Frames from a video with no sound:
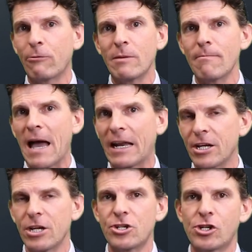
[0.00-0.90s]
we
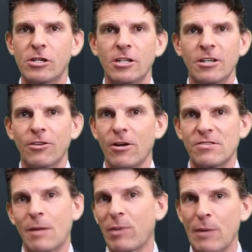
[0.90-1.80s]
manage those
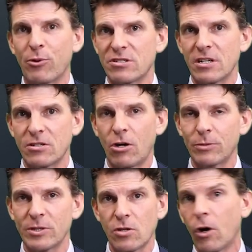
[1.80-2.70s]
unpaid present
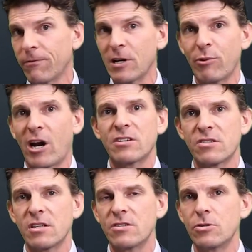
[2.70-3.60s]
entitlements, often in
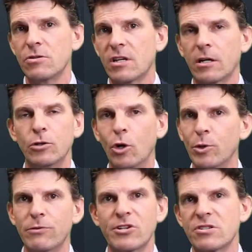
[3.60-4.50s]
practice, is using a
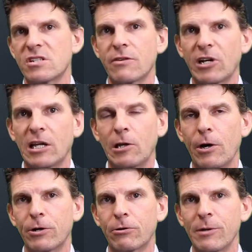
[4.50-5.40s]
normal Division 7A
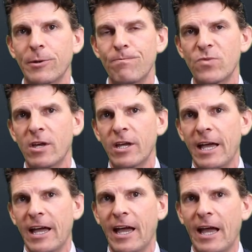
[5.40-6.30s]
loan agreement.
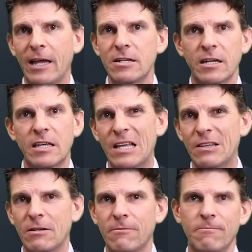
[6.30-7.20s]
And
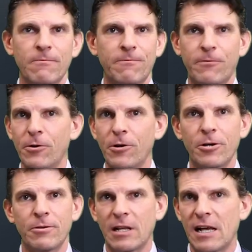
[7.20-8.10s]
again,
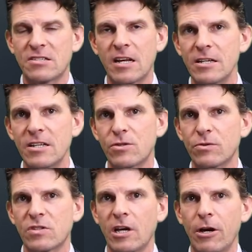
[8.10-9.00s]
for the last 10 years or
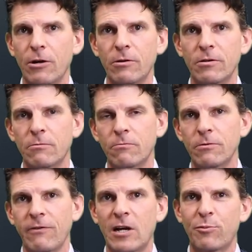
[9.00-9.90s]
so,
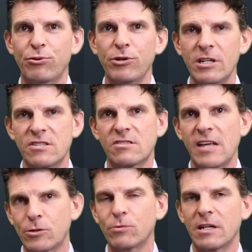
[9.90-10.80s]
we've had a pretty
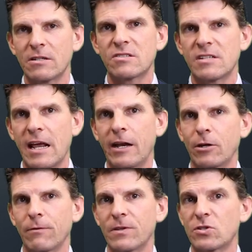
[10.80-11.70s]
settled
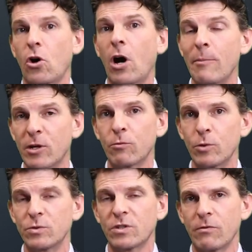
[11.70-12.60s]
understanding of the timing
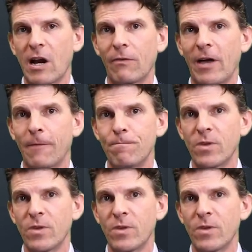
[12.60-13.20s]
rules around that.